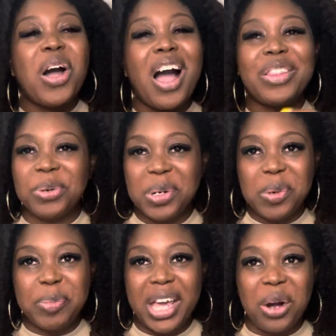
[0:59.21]
I thought it
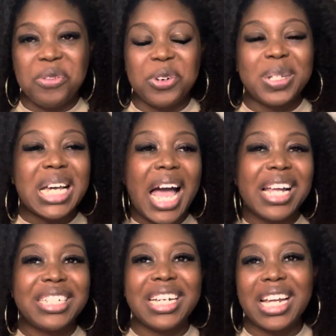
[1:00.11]
would be helpful to
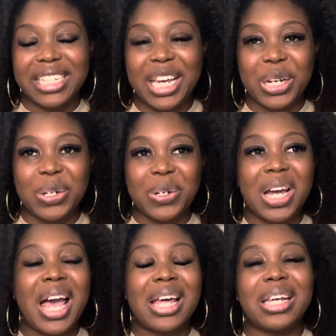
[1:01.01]
actually take a look
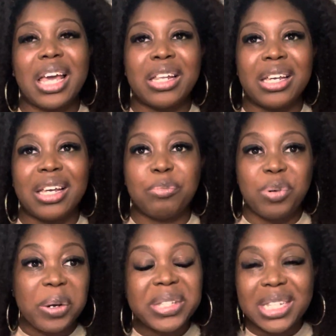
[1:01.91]
at a
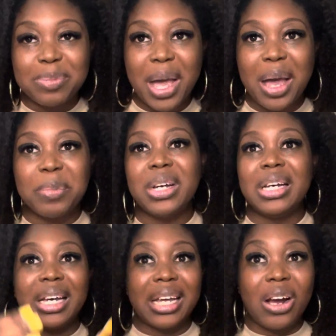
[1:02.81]
process map
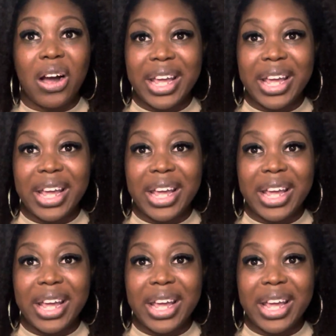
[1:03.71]
at a high